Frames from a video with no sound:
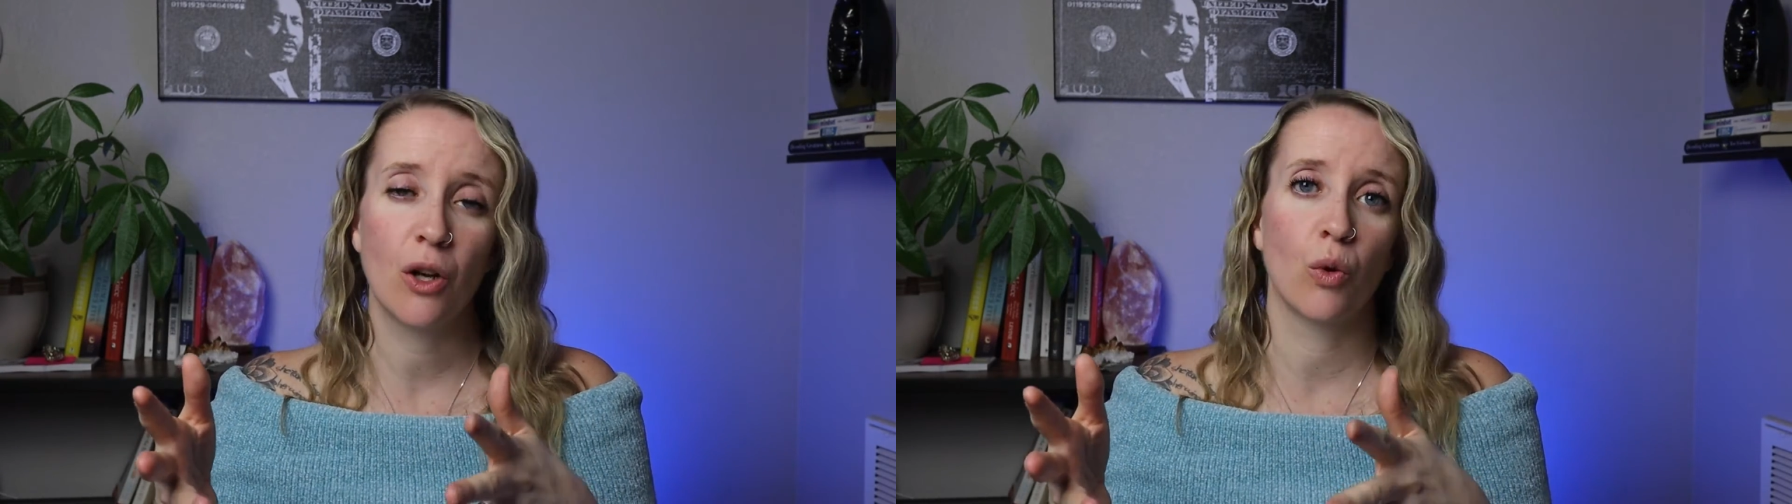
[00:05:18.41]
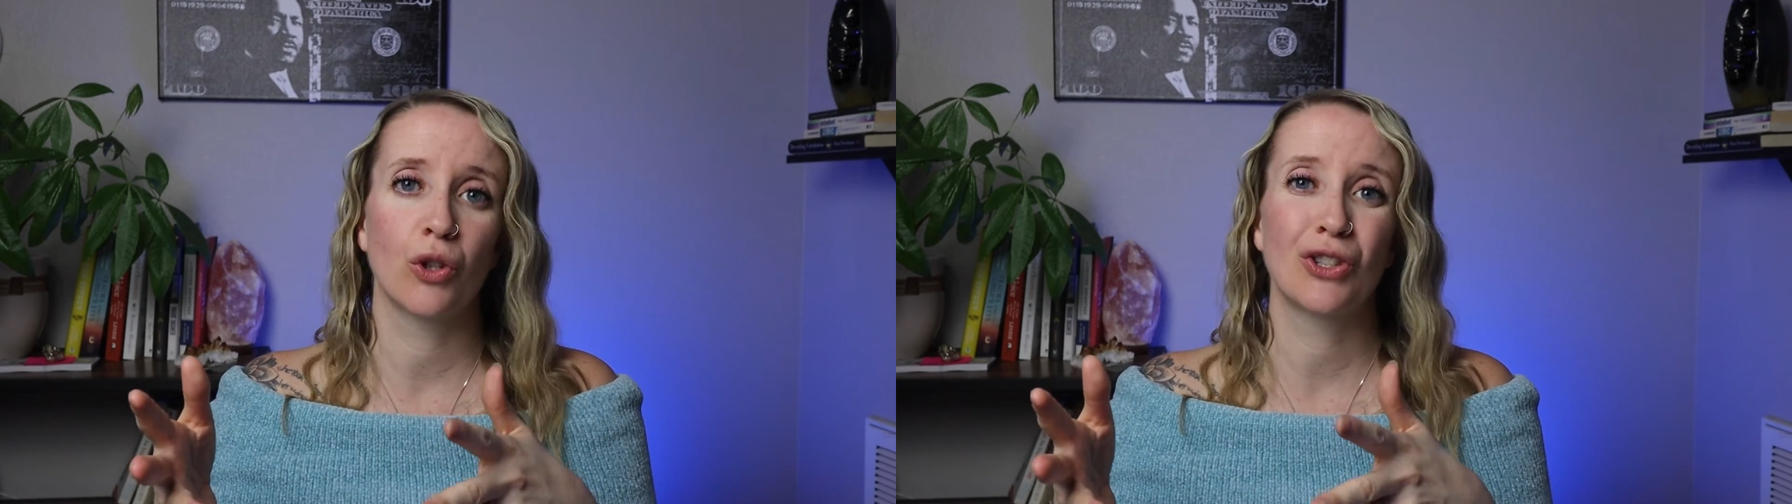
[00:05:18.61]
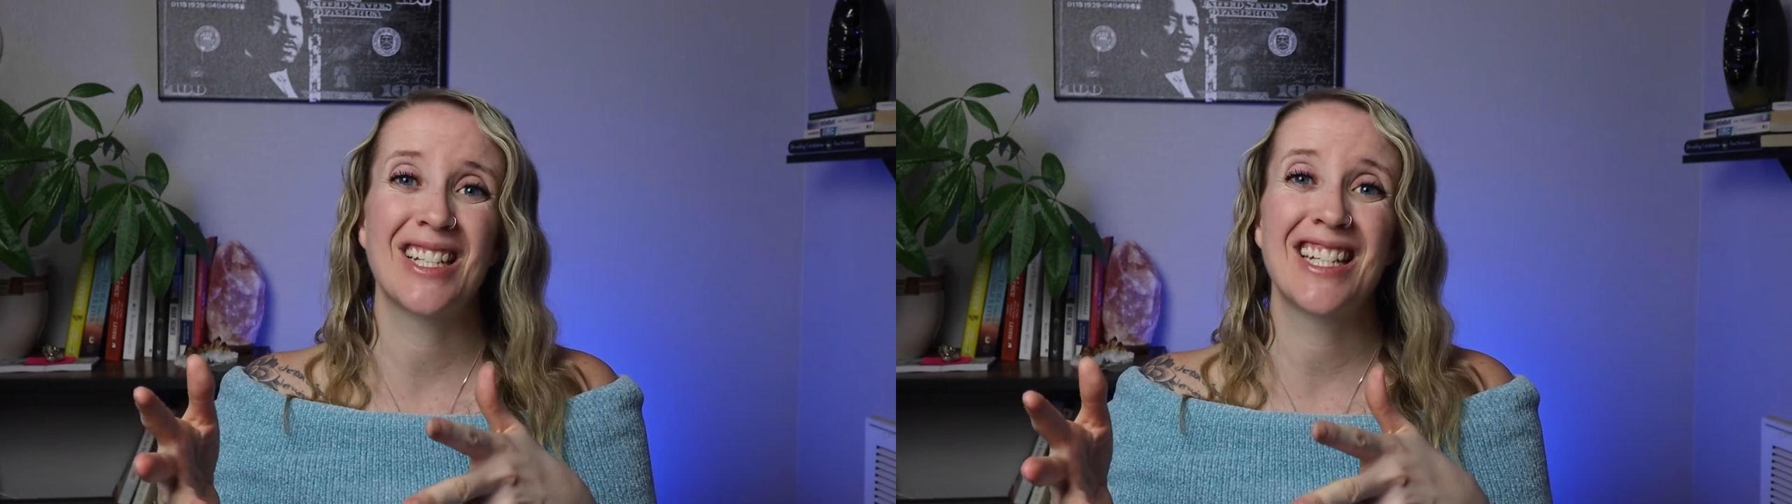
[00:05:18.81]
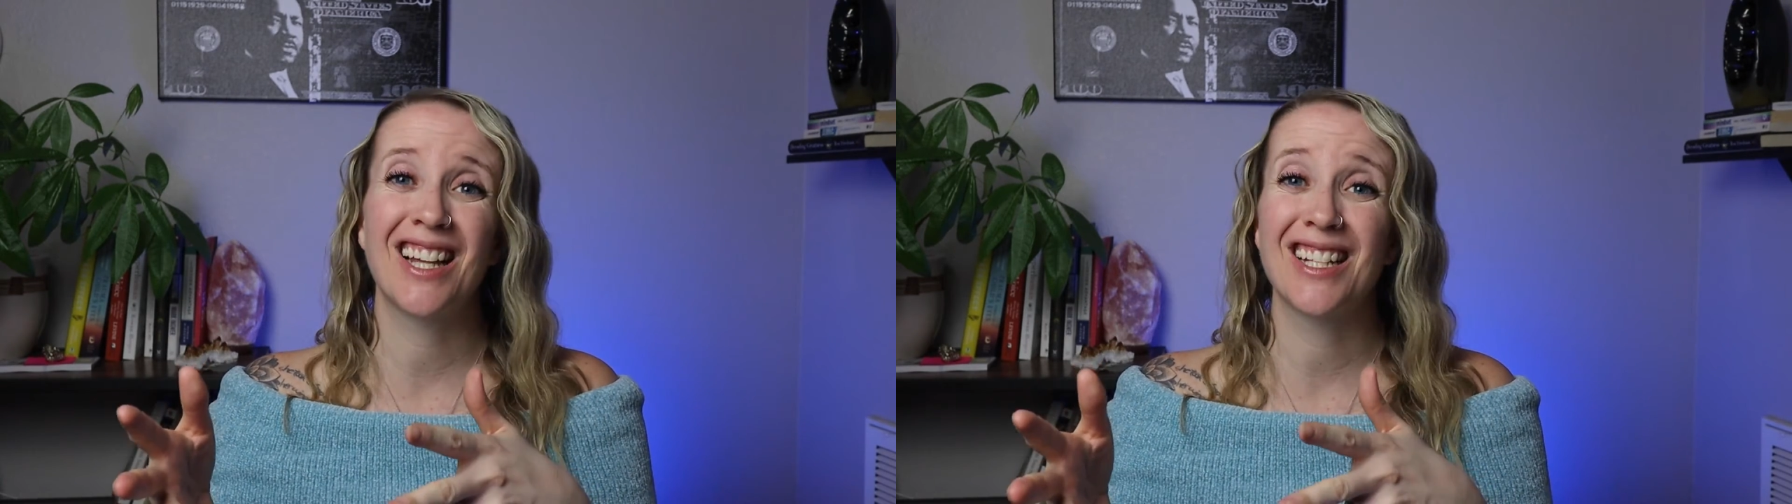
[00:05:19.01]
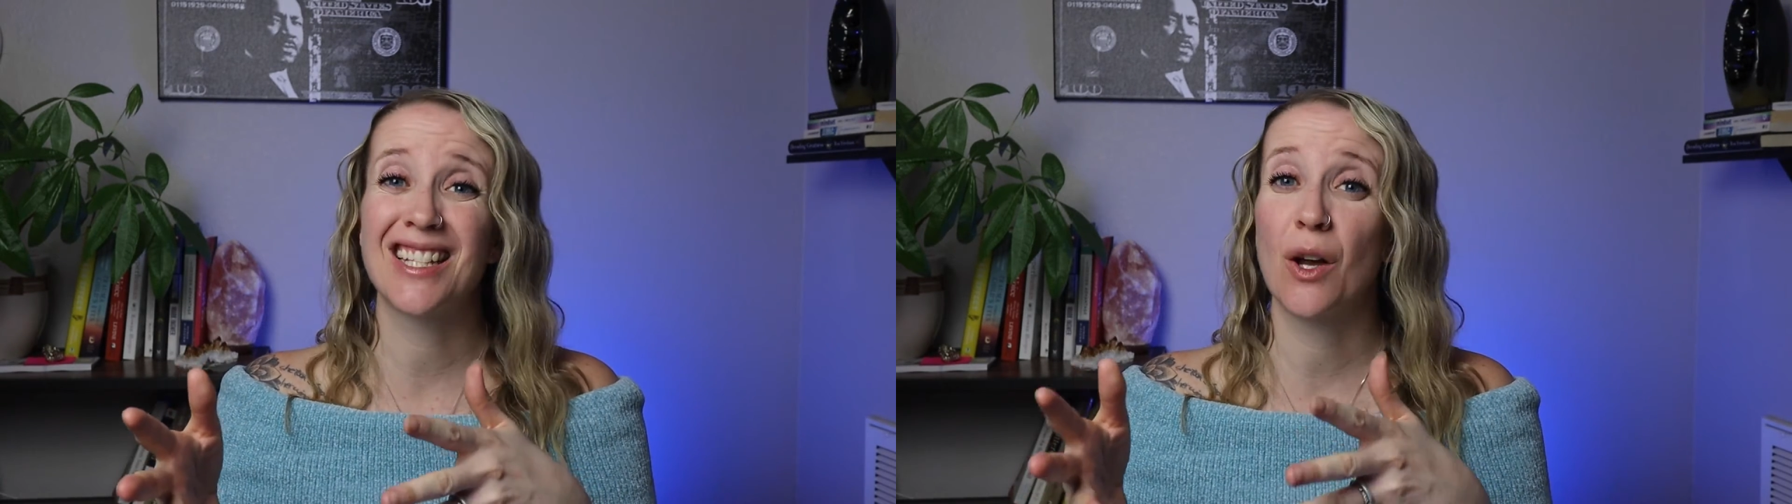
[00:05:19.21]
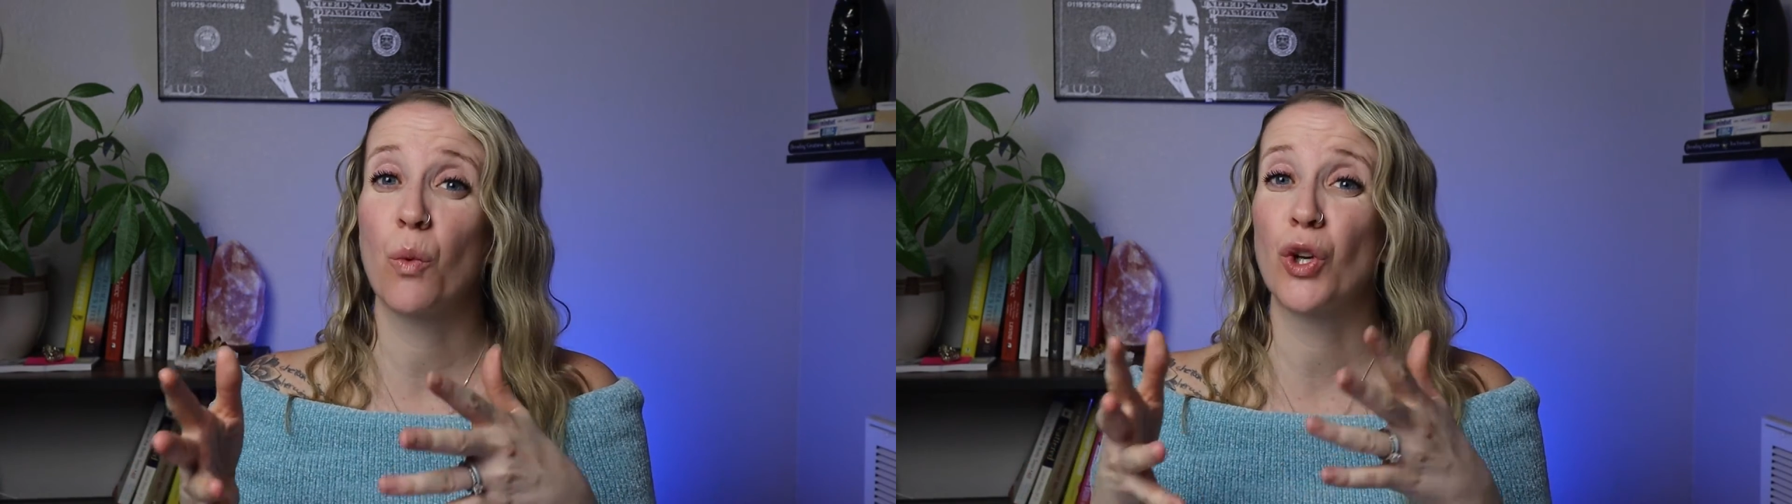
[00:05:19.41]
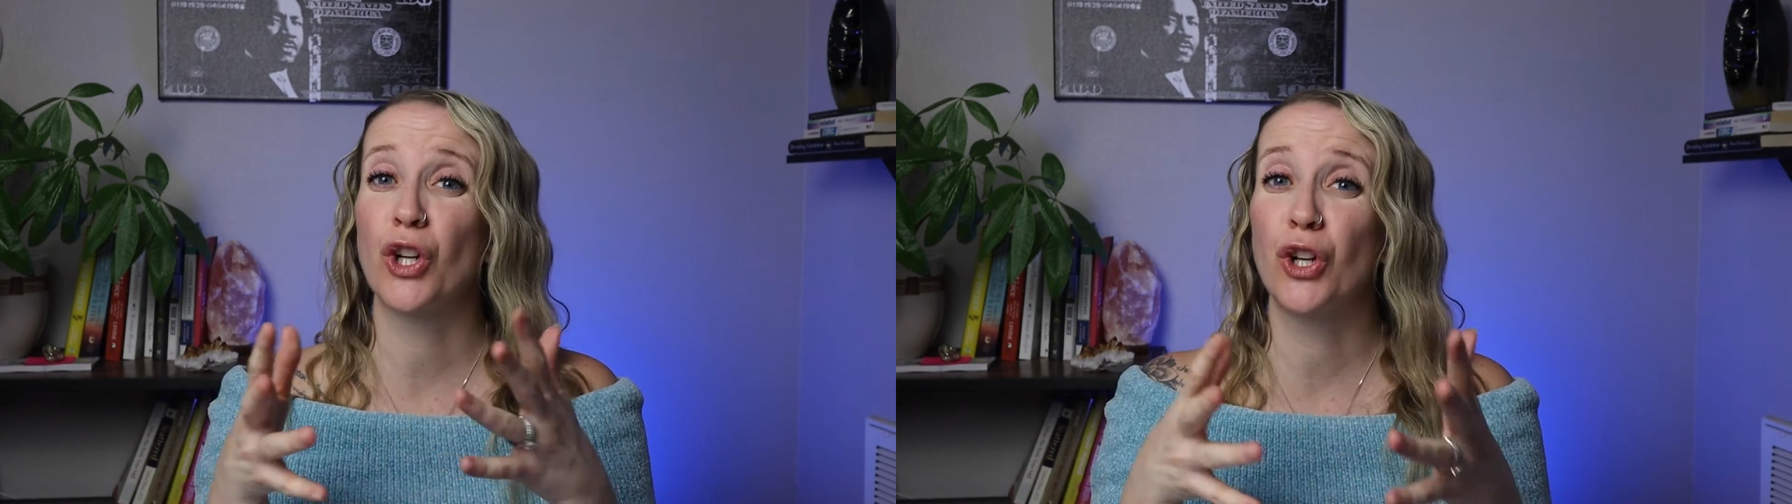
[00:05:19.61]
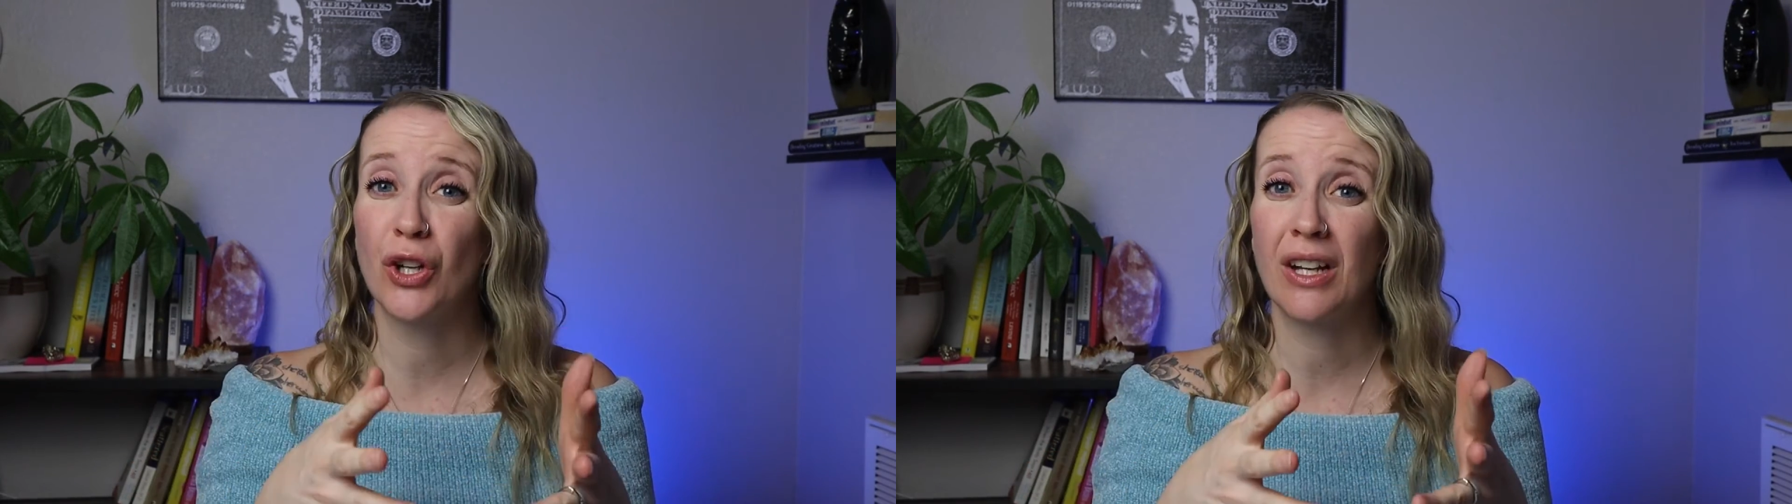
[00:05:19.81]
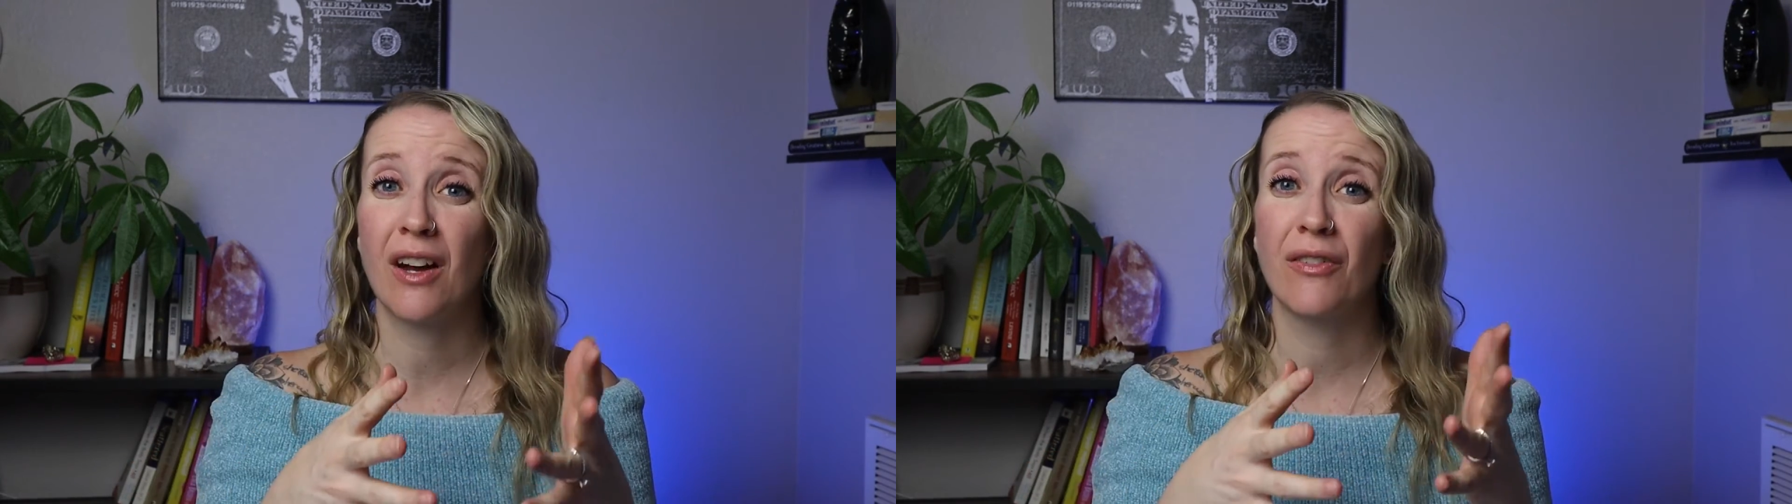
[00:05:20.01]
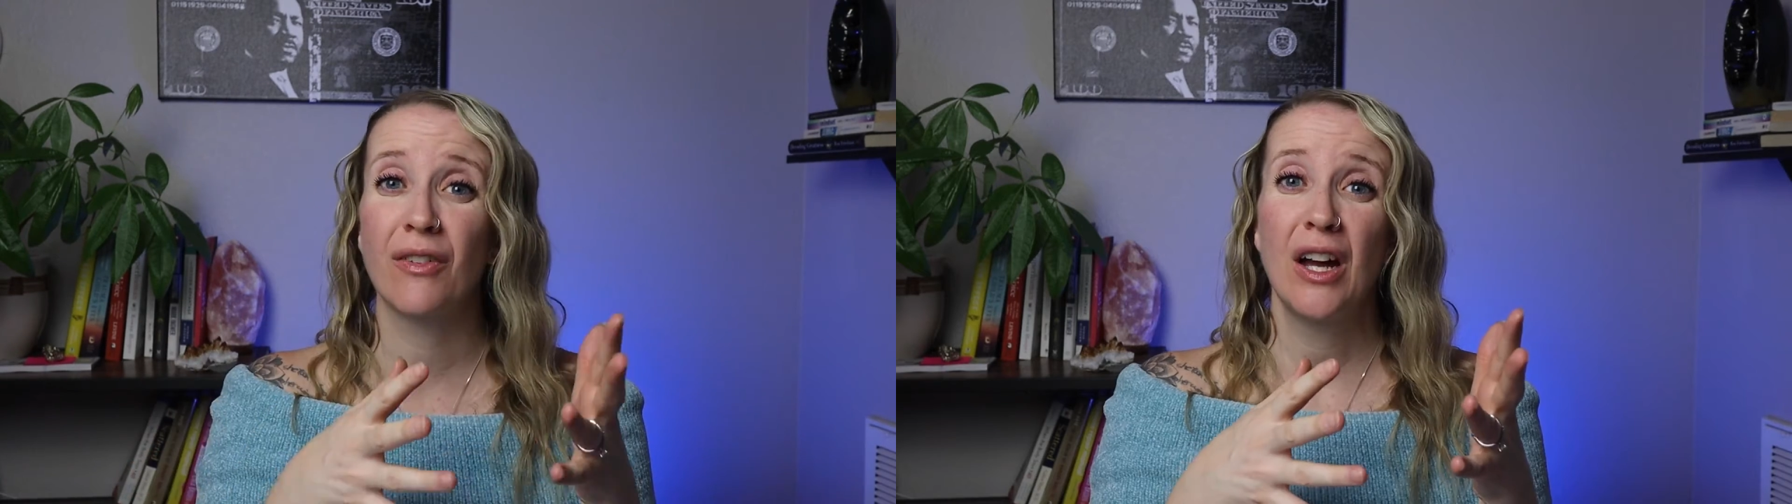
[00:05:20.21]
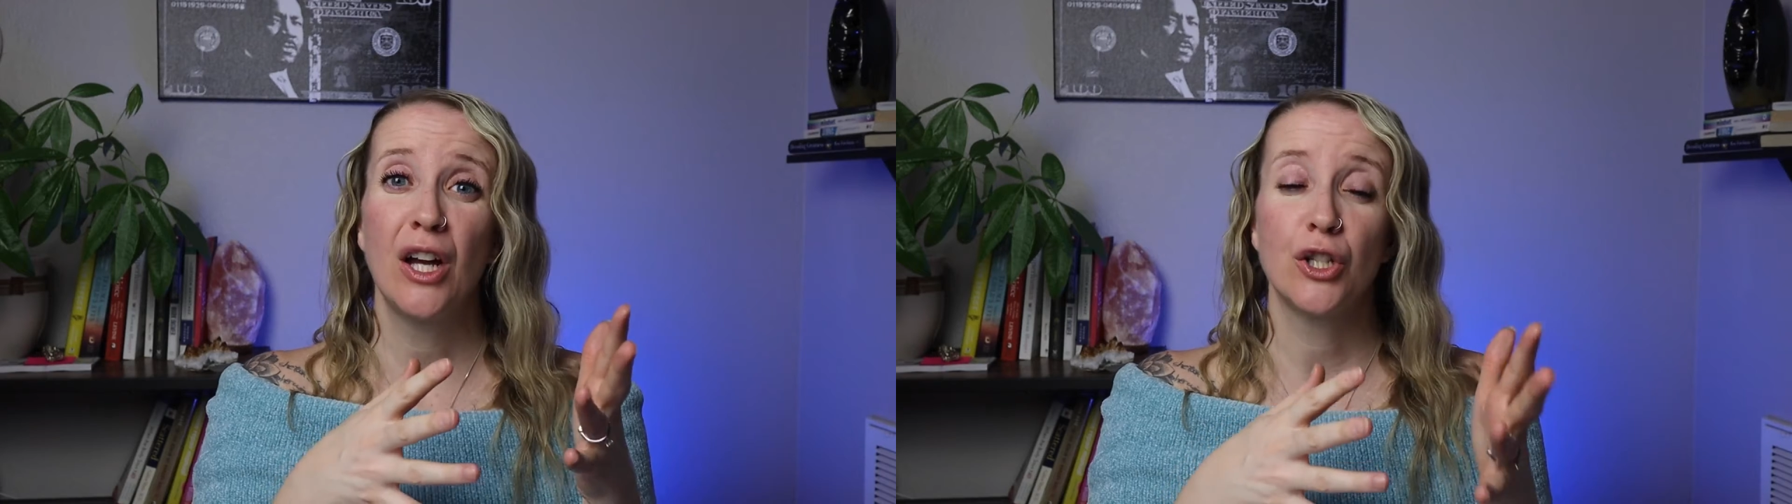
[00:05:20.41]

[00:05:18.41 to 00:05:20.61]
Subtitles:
in order to tell us that we're good enough